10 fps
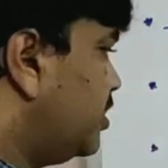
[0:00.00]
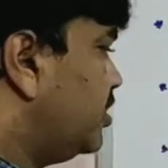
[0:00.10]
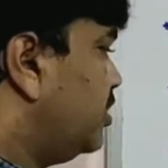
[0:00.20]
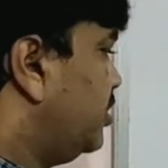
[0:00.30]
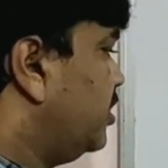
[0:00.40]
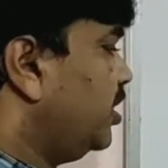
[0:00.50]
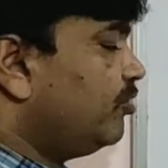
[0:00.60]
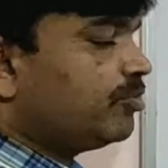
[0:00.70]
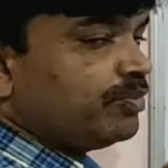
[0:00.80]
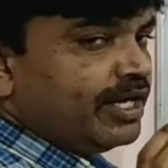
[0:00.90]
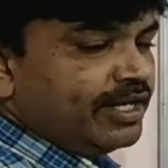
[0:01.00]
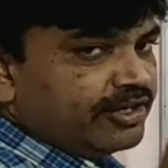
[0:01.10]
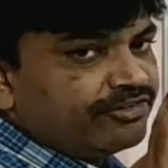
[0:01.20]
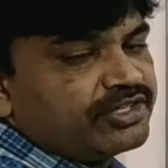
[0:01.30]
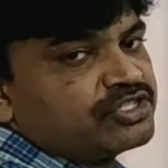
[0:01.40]
our main
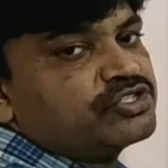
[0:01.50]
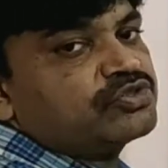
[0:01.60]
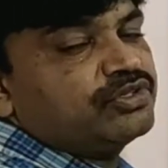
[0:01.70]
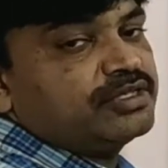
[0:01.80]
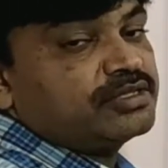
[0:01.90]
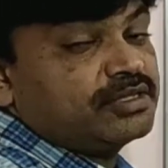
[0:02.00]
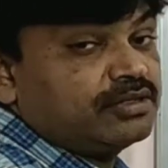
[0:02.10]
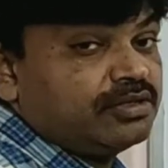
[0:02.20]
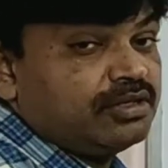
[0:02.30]
definition, students.